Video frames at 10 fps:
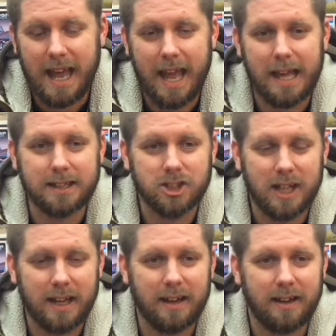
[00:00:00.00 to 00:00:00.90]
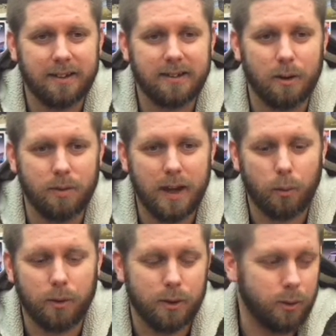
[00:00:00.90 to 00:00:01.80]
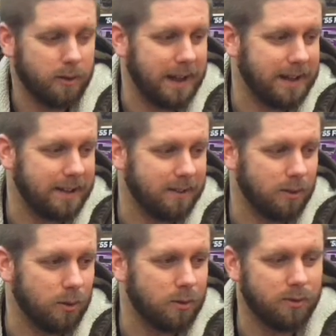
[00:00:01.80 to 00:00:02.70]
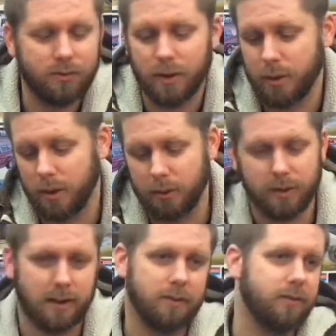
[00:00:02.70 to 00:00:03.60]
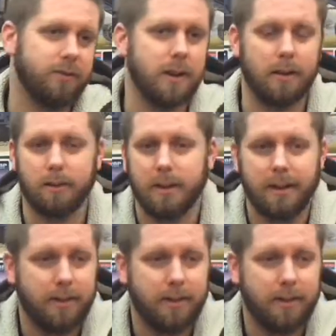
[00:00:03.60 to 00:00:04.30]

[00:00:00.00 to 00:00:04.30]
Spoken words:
and check us out there where you'll get exclusive photos of, you know,